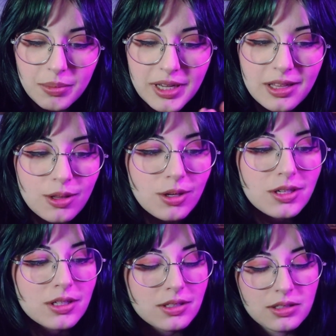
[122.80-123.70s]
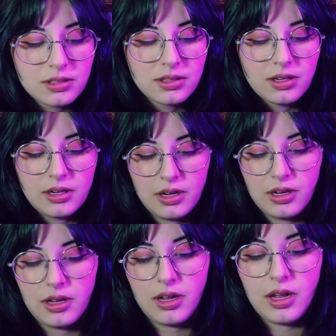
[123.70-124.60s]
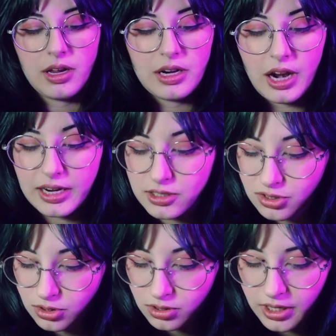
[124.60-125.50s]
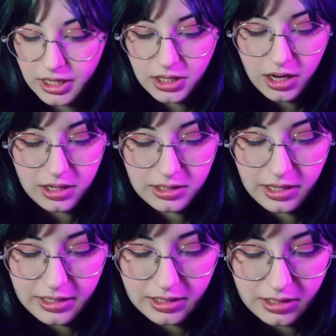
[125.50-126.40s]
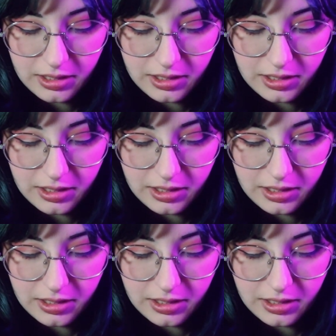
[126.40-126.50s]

to make it look nicer and not like